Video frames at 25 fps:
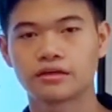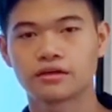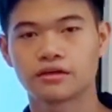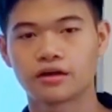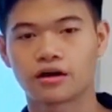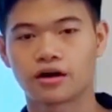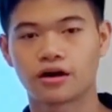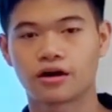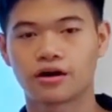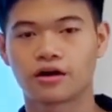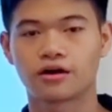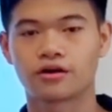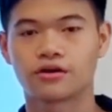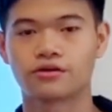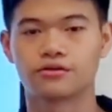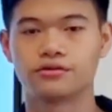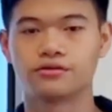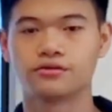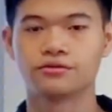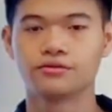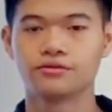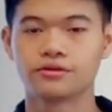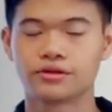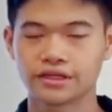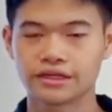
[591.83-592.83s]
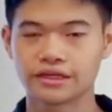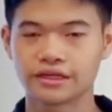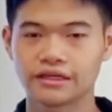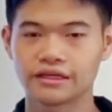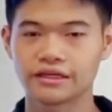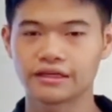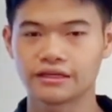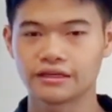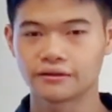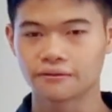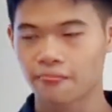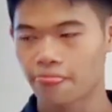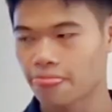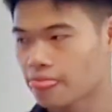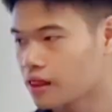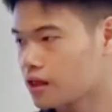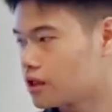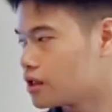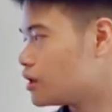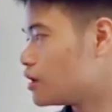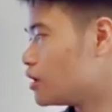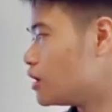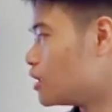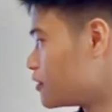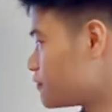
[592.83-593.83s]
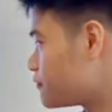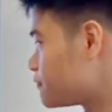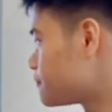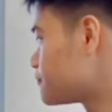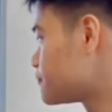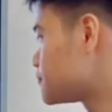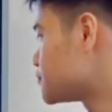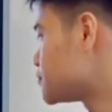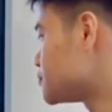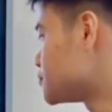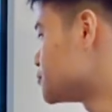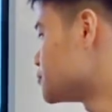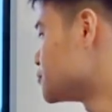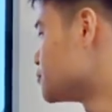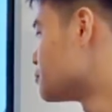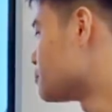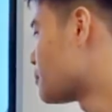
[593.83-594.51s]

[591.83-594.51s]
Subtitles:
are really love to